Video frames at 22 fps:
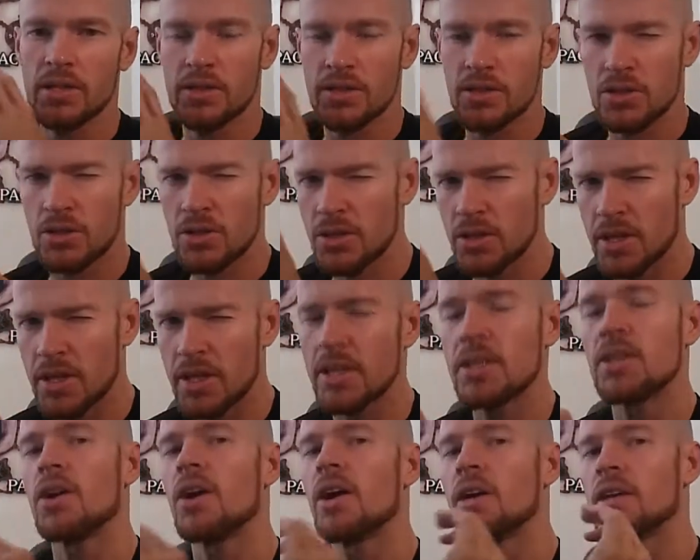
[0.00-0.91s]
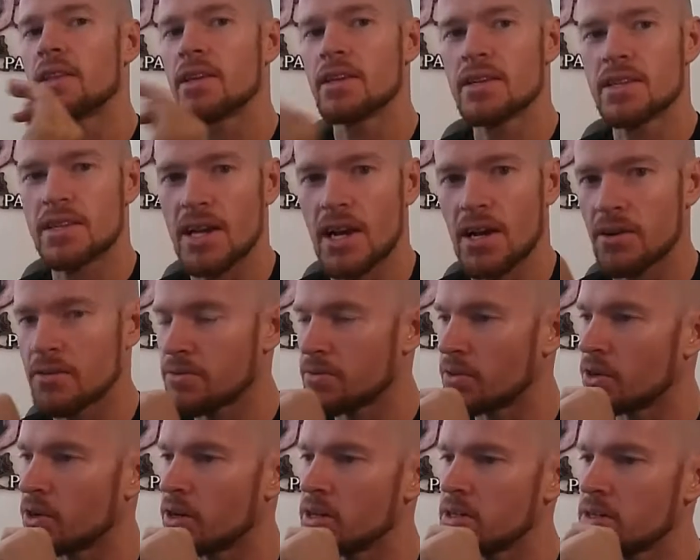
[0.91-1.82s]
because as soon as you think diet, you think
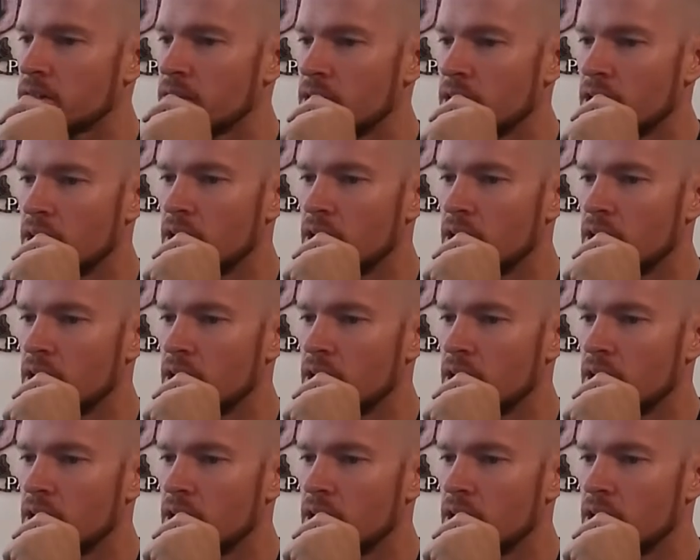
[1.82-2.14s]
sacrifice,